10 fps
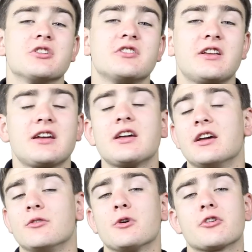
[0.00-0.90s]
here today,
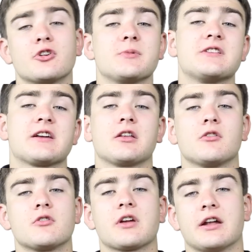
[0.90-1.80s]
and we are going to be taking
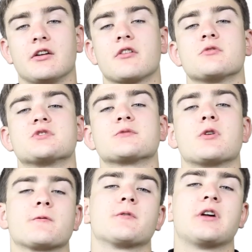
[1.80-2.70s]
a look at another
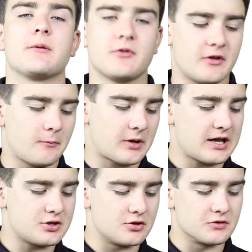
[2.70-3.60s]
smartphone app that
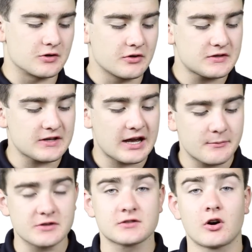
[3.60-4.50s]
pays you. So this
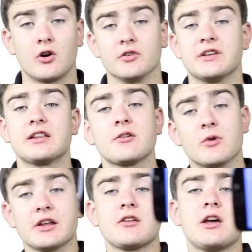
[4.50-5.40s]
app is called
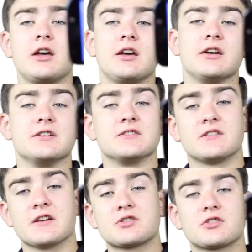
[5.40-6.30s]
DailyWin. It is
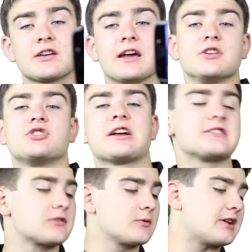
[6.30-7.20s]
essentially a
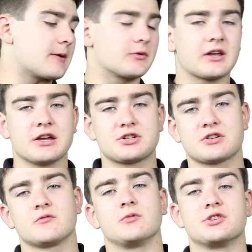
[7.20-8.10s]
chance to win
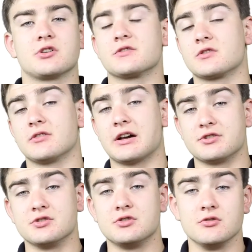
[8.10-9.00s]
application, which also
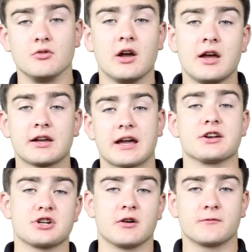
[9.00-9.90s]
allows you to
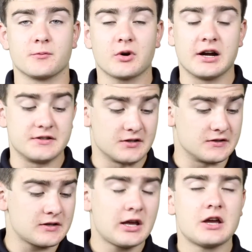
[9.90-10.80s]
cash out for
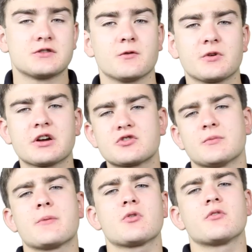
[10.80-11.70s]
prizes. So if you guys
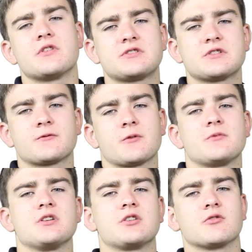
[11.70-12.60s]
remember, this is
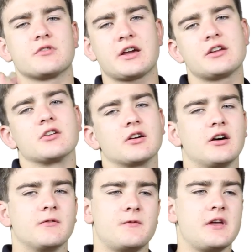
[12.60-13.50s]
from the creator
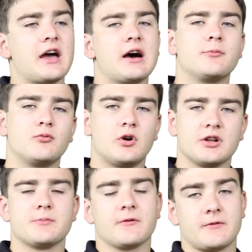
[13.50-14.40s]
of the app
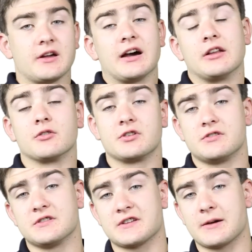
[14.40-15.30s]
Wallet Buffet. I looked
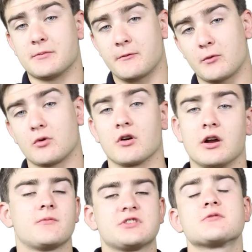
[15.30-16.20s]
at this app
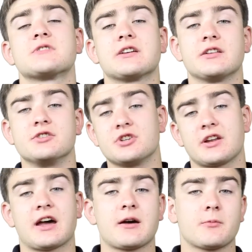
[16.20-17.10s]
before. This was a legit
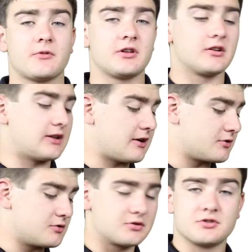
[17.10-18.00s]
app that allowed
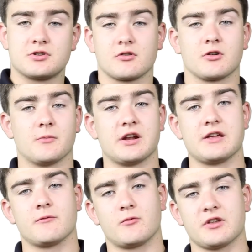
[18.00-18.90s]
users to earn
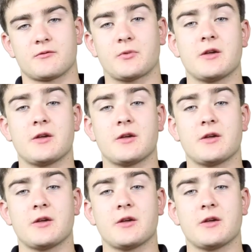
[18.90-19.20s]
money with